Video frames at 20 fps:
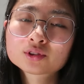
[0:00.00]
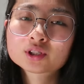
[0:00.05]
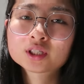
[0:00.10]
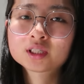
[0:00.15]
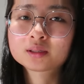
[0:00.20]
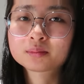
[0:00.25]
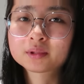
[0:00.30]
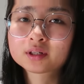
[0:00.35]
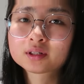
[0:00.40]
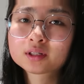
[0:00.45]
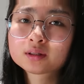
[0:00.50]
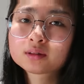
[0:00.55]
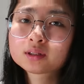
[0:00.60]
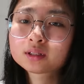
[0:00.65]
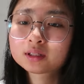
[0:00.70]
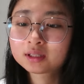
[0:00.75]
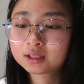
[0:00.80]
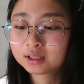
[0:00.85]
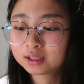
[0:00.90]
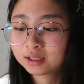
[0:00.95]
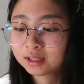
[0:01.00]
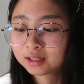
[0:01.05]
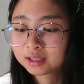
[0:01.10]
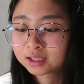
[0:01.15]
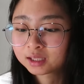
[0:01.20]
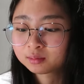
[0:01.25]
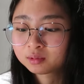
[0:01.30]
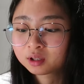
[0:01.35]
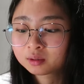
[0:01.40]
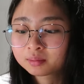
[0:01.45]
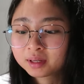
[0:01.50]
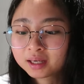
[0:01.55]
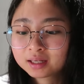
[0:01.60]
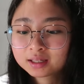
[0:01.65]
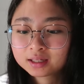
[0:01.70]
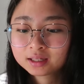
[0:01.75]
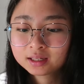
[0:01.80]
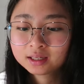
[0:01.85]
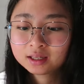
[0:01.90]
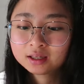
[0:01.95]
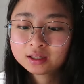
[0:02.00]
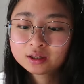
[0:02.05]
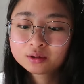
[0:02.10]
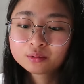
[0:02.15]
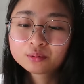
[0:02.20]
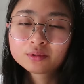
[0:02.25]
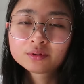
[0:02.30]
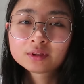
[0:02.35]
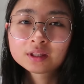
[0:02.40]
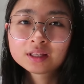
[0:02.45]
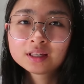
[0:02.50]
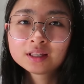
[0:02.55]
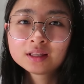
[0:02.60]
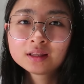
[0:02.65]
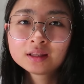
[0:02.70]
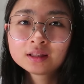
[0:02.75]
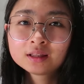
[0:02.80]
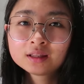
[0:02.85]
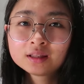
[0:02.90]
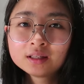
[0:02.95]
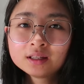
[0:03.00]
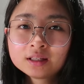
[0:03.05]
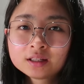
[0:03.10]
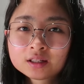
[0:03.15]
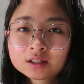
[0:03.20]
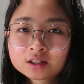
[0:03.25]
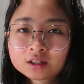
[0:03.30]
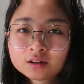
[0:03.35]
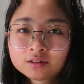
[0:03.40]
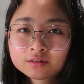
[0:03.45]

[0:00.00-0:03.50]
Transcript: transparent like Ziploc bag within each